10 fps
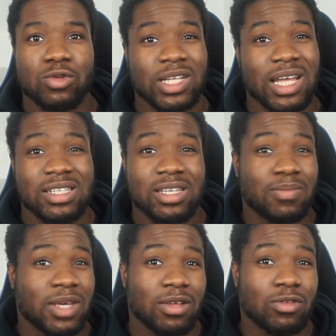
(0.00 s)
2019,
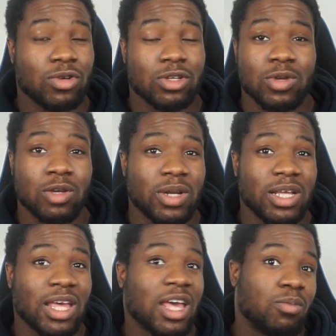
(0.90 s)
beginning of 2020, when it
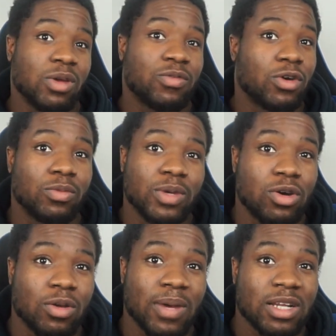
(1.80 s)
came, we thought it would be
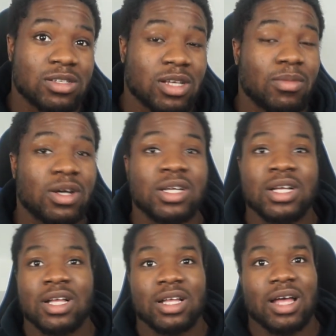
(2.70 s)
gone by the summer.
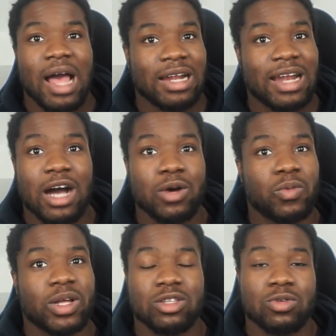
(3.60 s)
And now
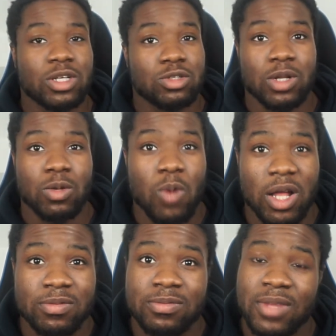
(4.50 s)
we're in
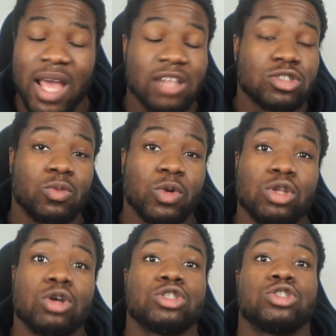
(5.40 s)
2021, and so we're
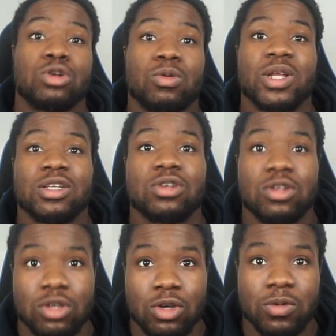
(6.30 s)
not sure when it's going
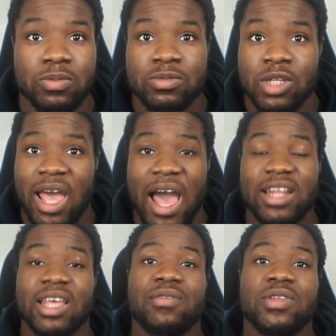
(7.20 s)
to go. And
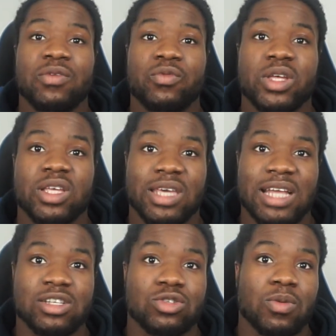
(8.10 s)
even if we
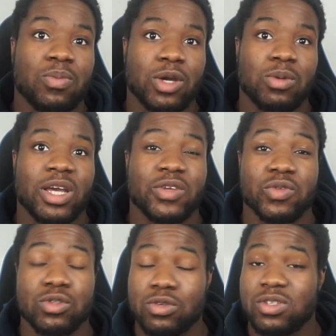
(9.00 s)
get it to a point where it
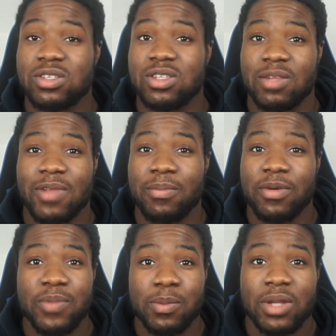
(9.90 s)
reduces the number
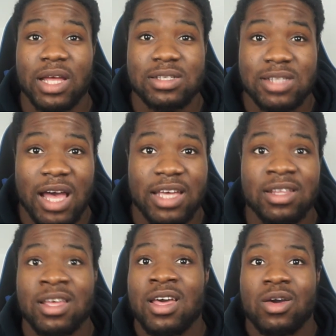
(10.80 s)
of people that is dying,
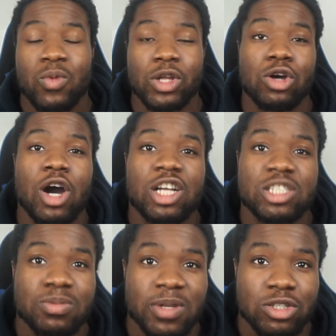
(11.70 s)
we're not
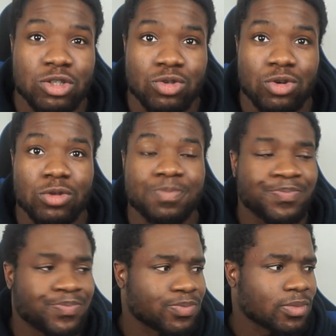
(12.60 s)
100% sure
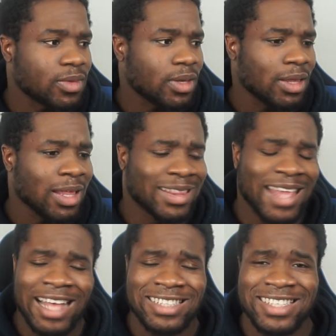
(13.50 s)

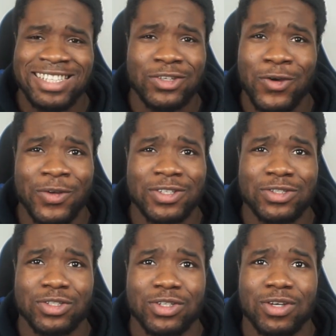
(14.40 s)
that it's going
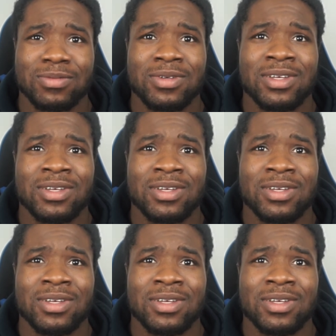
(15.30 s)
to, you know,